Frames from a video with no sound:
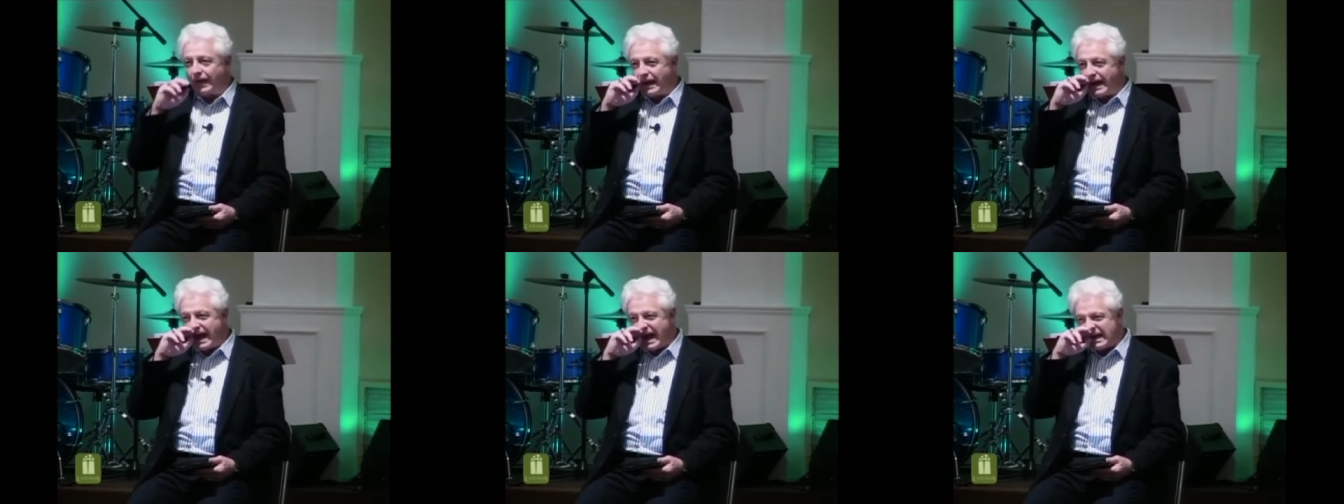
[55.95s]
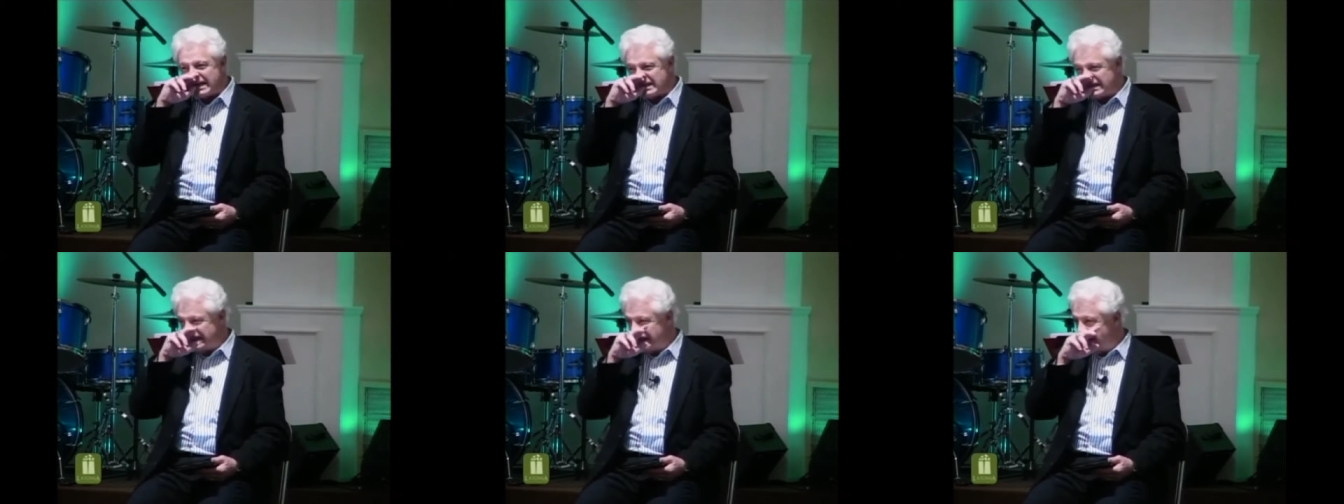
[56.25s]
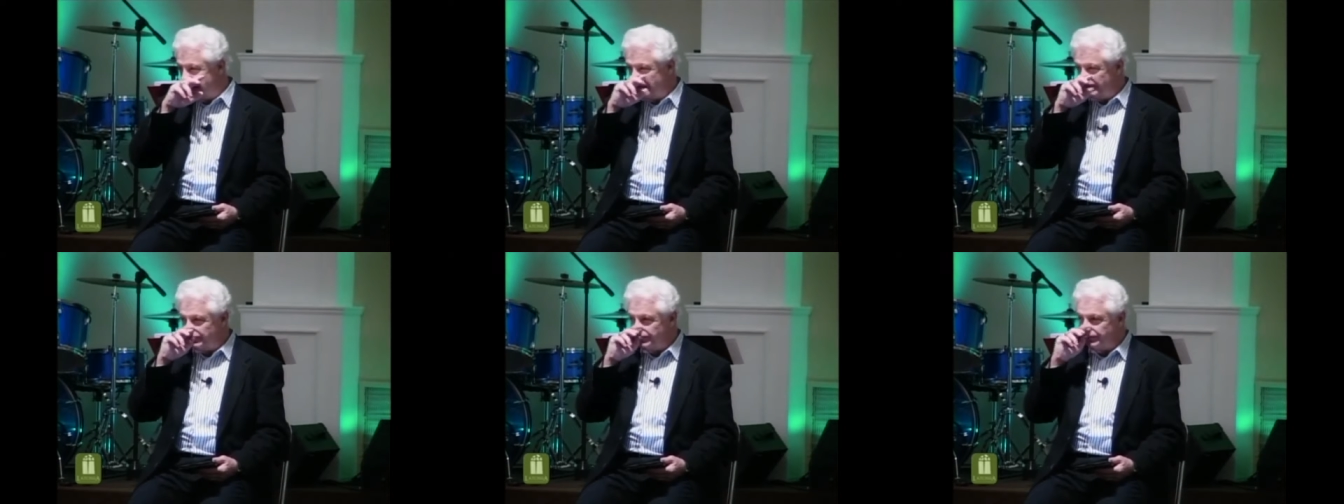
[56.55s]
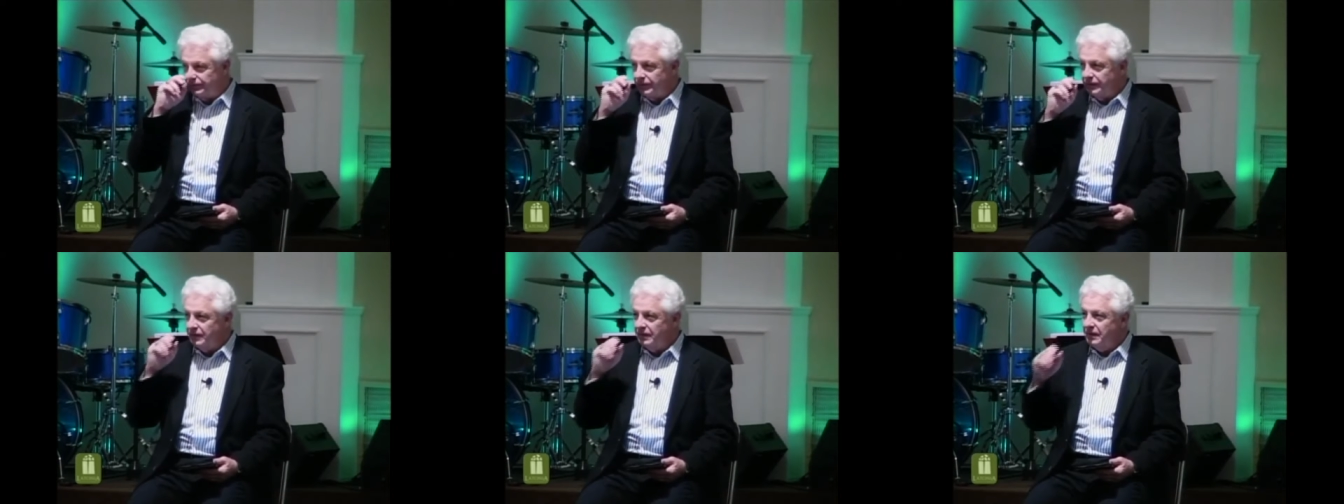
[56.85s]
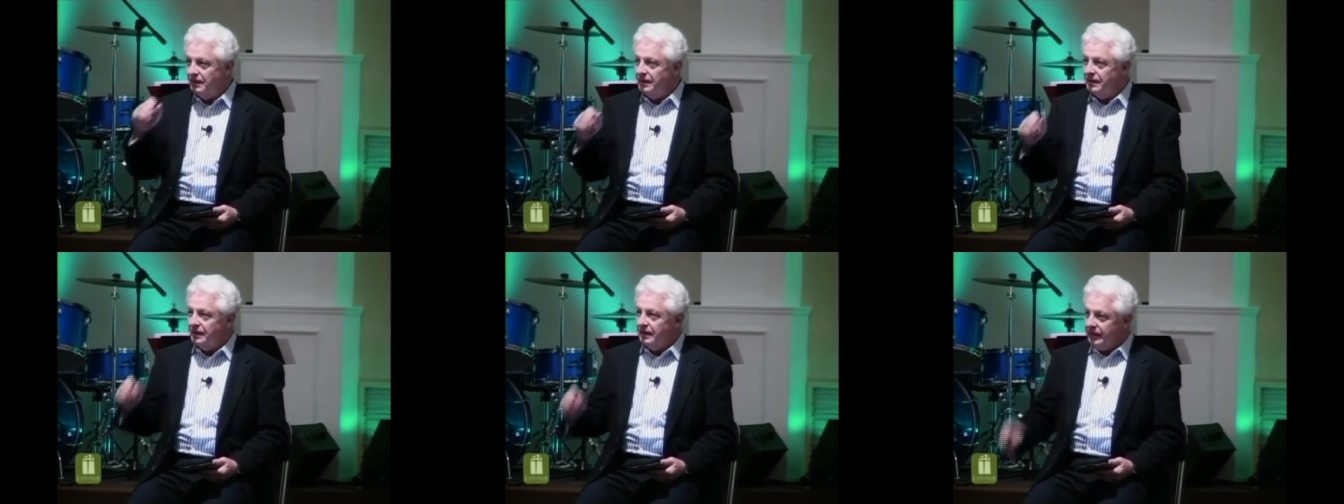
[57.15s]
they'd actually
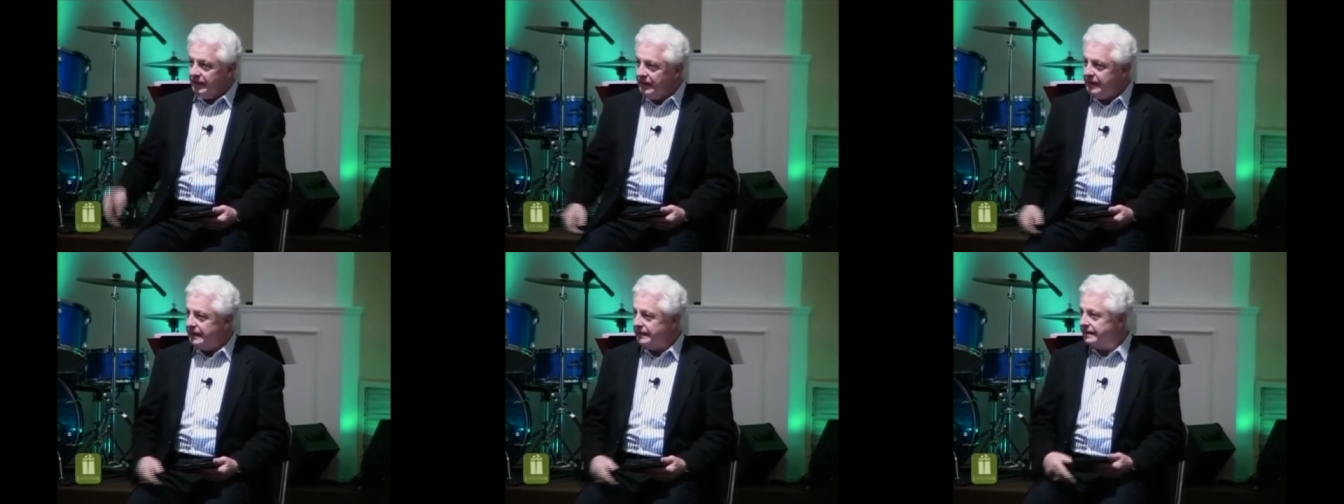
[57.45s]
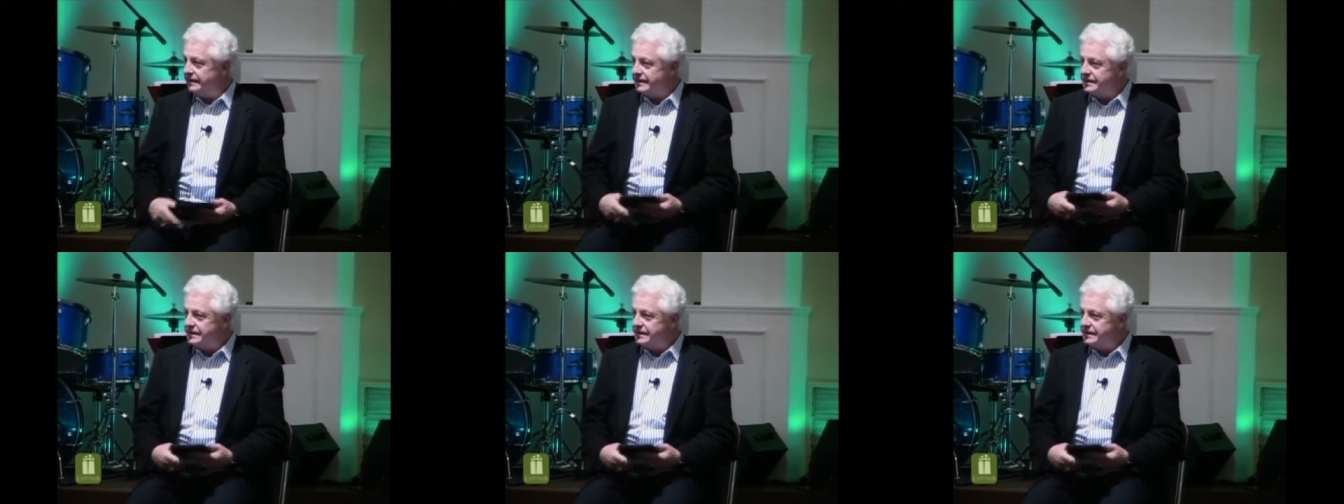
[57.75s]
eat.